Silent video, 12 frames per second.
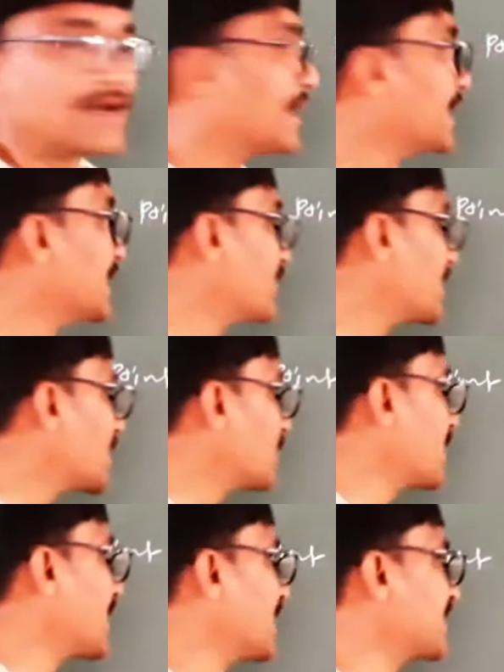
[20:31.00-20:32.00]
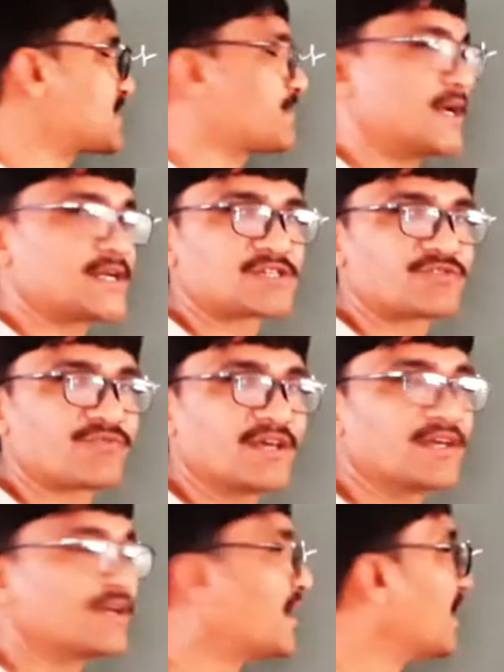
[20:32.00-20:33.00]
divided by S minus V.
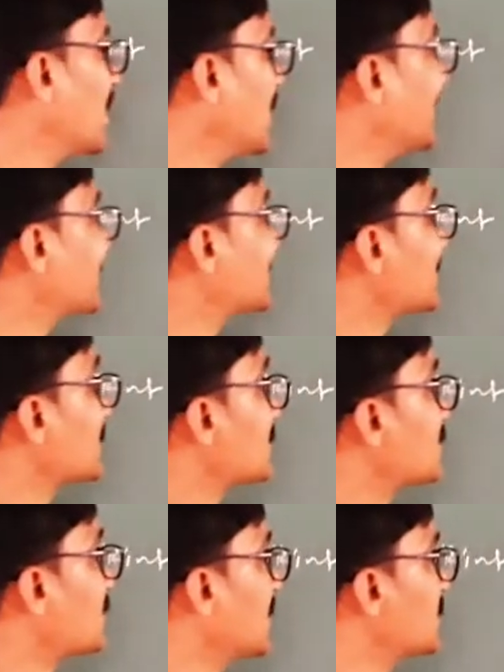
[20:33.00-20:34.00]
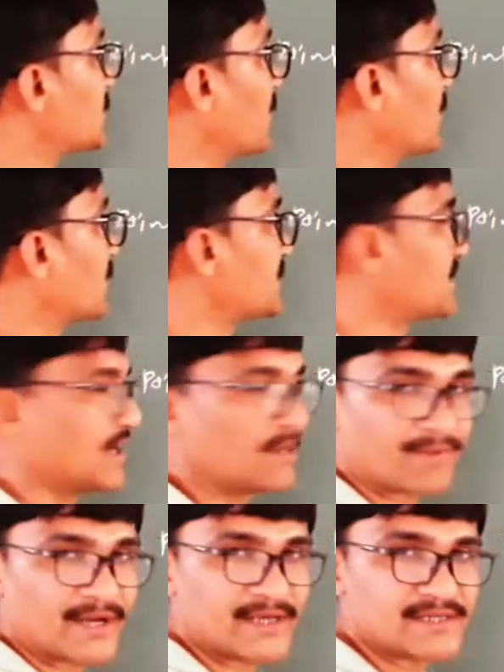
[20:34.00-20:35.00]
S stands for
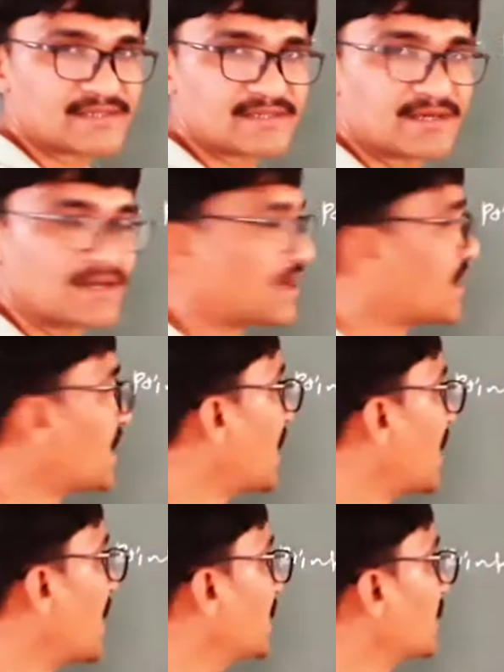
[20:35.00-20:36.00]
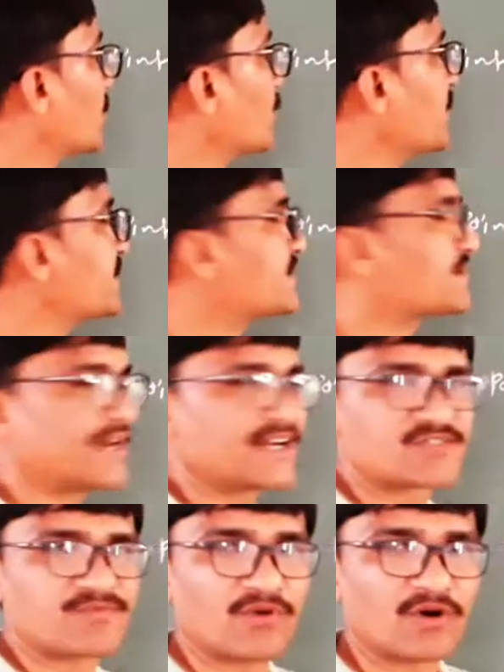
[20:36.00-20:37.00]
selling price and V
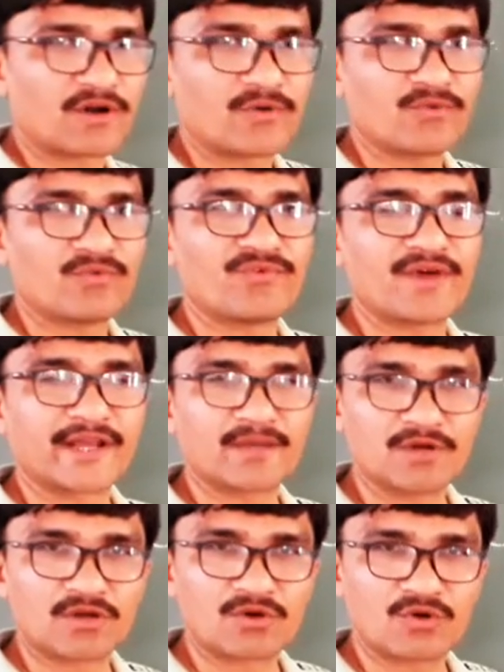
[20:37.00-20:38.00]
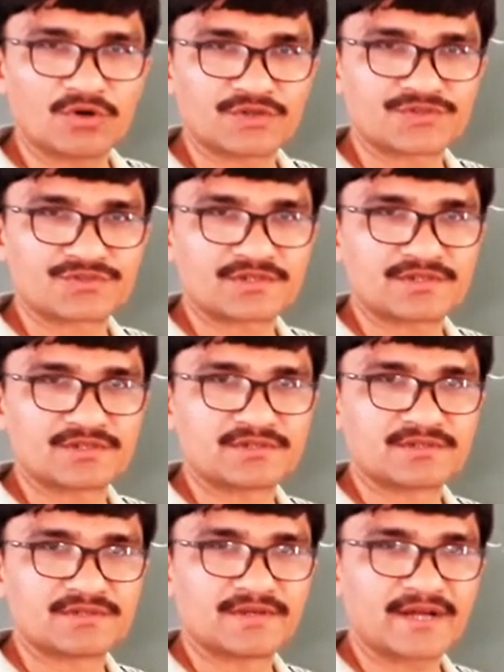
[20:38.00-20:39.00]
stands for variable cost,
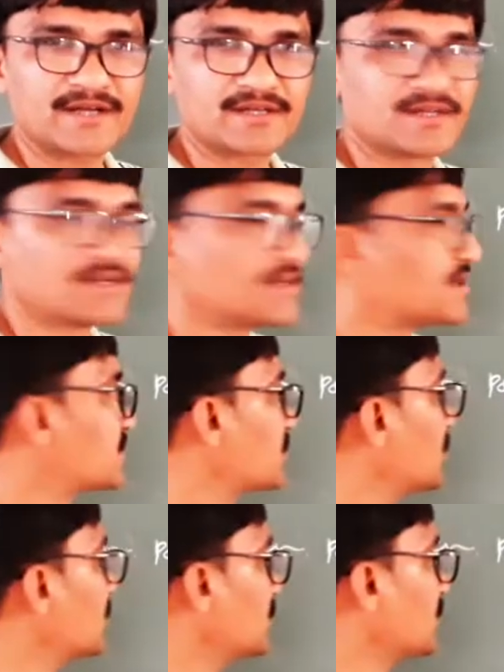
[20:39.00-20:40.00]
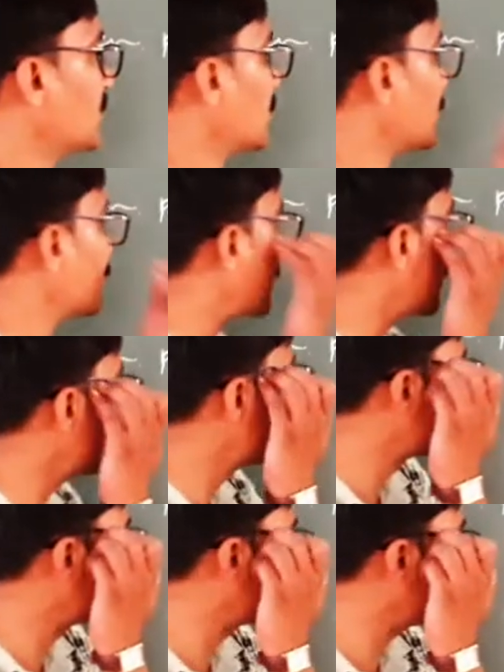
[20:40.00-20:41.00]
right? So you can
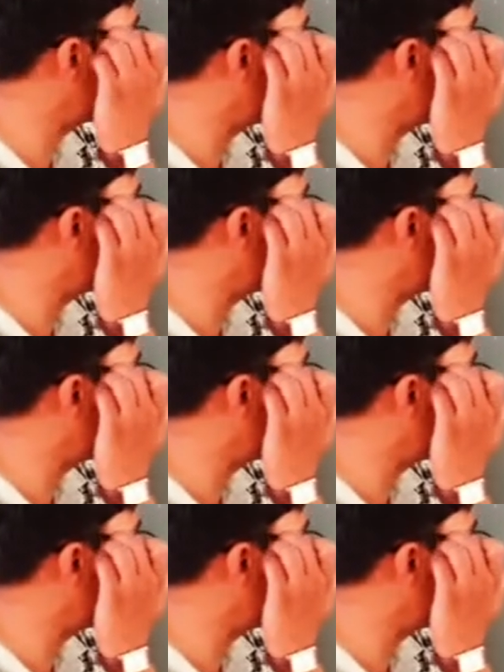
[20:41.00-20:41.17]
use this